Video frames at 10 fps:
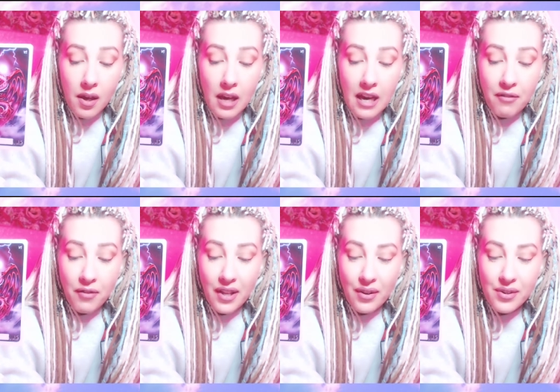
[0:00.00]
If
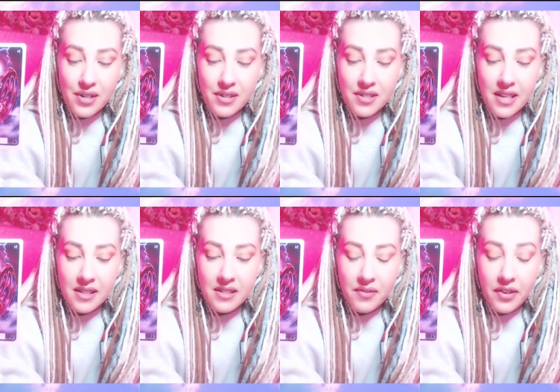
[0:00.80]
we lose our
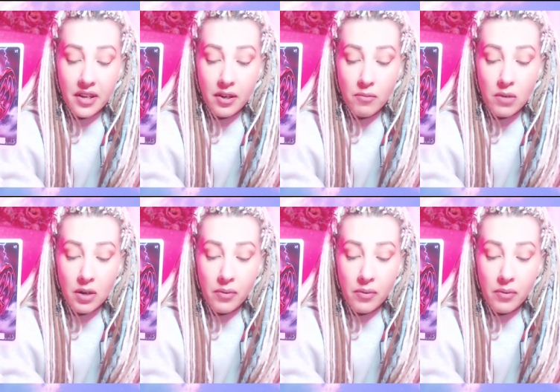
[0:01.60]
sense of humor,